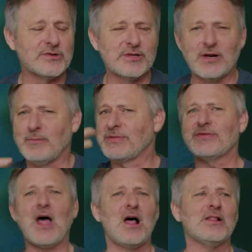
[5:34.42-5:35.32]
and a
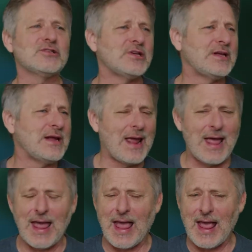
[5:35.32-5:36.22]
mythology
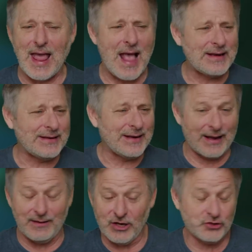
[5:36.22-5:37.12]
and
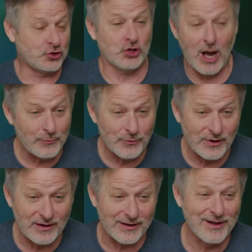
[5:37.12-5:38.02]
a
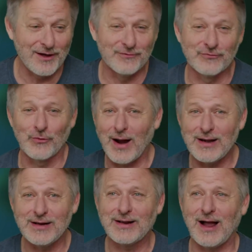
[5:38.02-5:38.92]
genre of
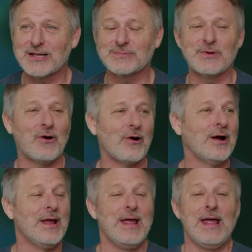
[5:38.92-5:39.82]
writing cosmic horror,
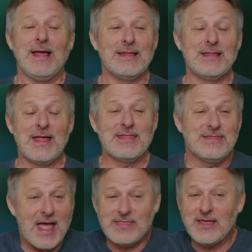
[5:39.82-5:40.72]

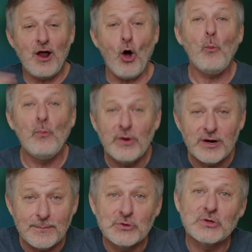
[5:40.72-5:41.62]
and then open it
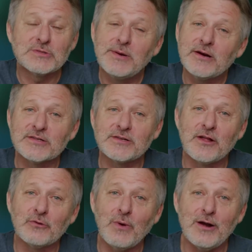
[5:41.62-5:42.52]
up to his peers and
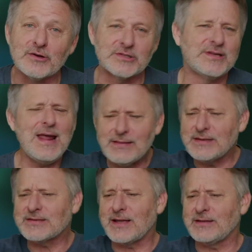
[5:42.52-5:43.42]
other writers. Take
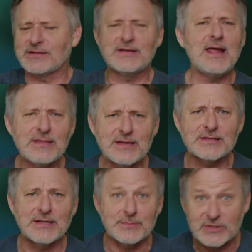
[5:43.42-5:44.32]
these ideas, take these
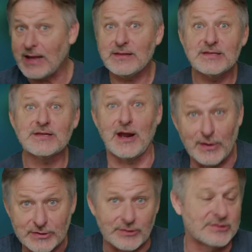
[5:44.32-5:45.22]
themes, take these
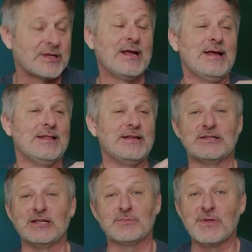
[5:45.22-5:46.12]
characters,
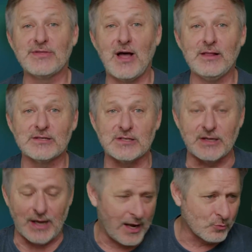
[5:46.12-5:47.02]
this
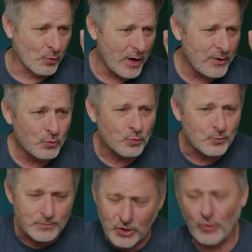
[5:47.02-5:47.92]
mythology, and run
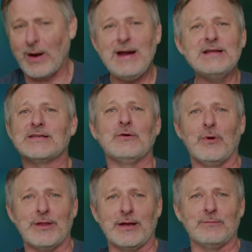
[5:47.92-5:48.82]
crazy
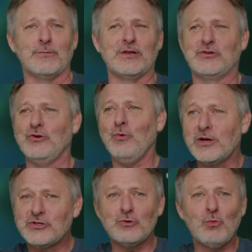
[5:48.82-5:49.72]
with it. Do
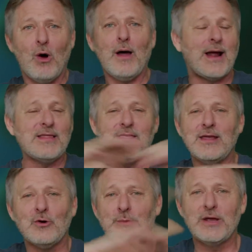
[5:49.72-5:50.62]
what you want. I think
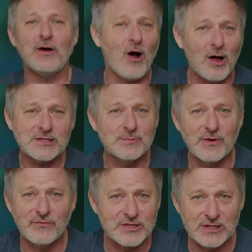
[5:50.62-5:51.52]
it would be awesome
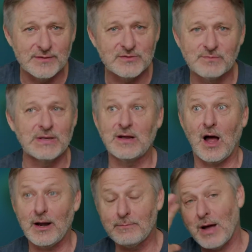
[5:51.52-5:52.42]
if this lives
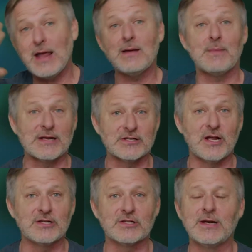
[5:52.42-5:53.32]
beyond my
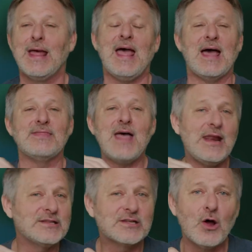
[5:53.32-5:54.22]
imagination, and that
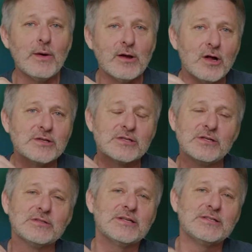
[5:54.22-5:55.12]
is going on still
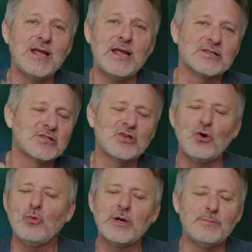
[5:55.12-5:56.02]
today. So
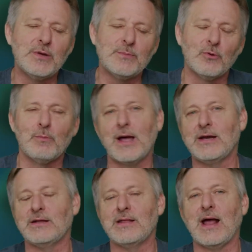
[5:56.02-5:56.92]
many people
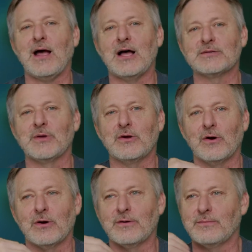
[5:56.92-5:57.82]
mining that cosmic
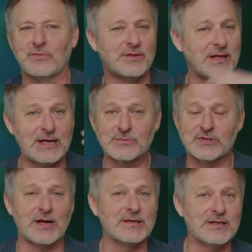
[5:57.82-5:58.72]
horror themes and
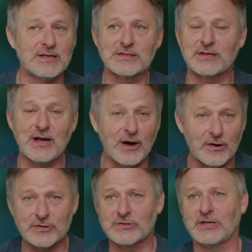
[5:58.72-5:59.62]
ideas and
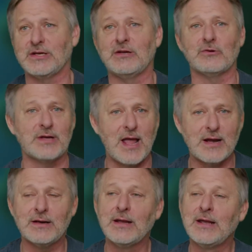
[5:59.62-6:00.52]
characters that he created.